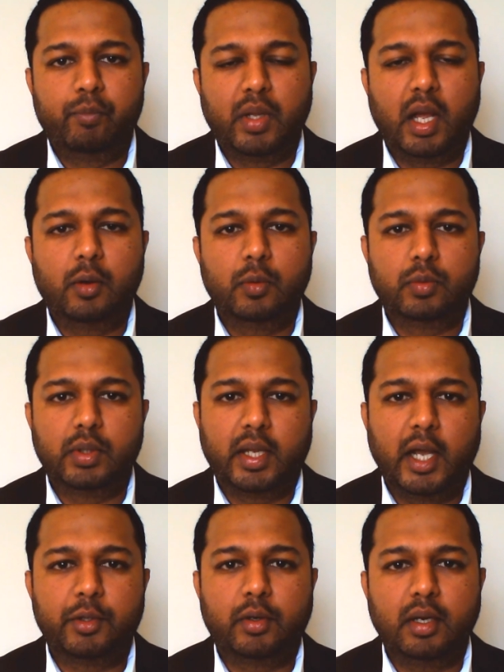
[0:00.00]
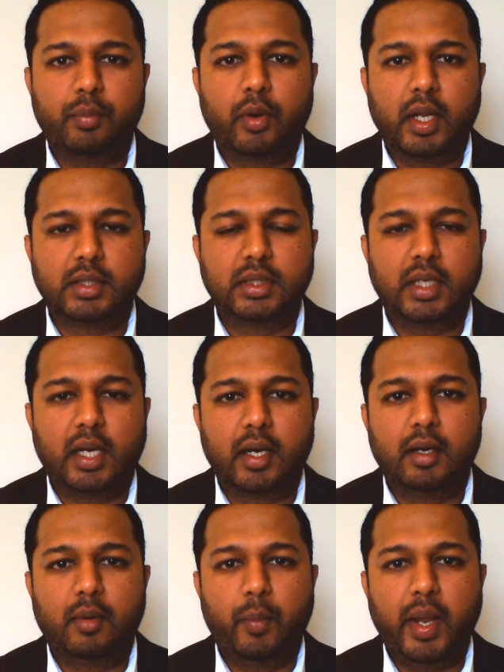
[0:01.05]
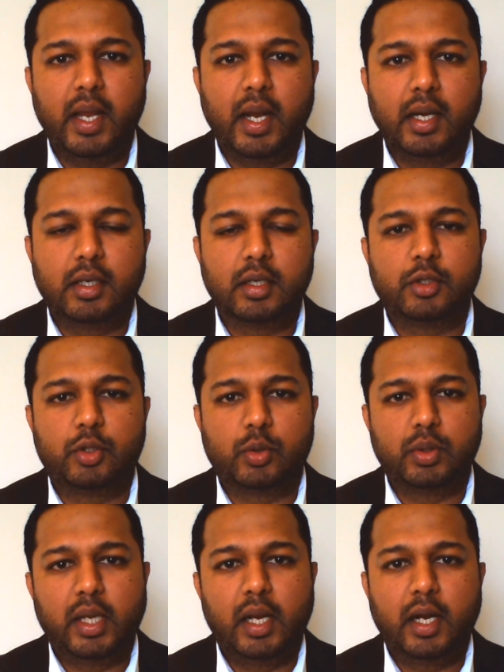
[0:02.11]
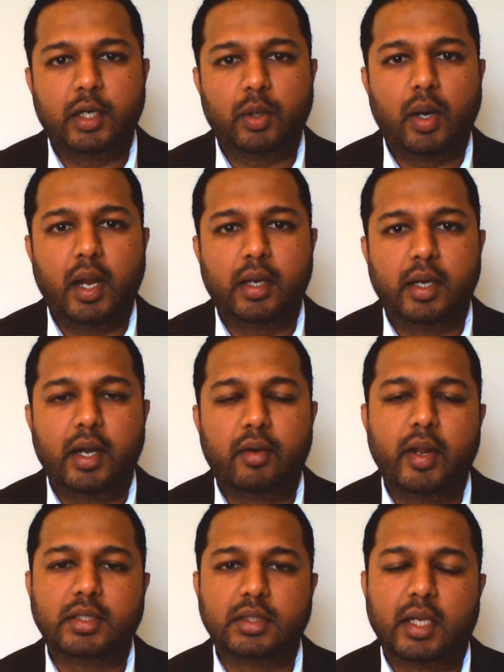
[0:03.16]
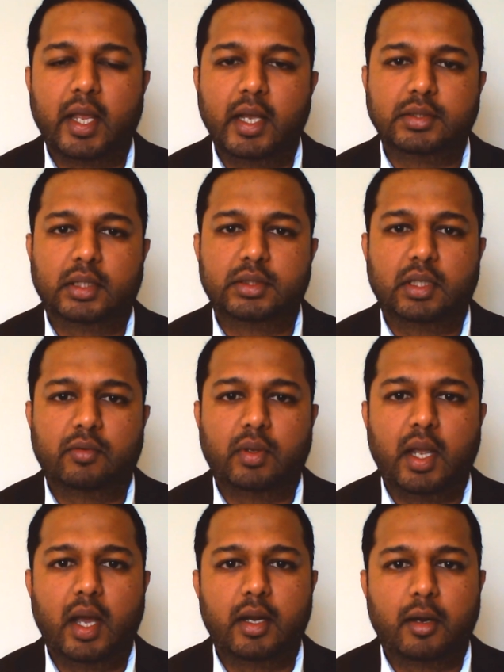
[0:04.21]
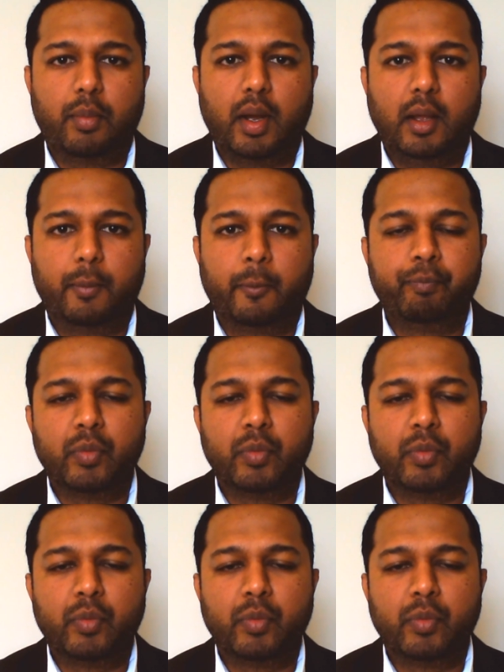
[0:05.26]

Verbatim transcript: Now, the cathodic protection current may enter through the electrolyte and reach the case section of the carrier pipe.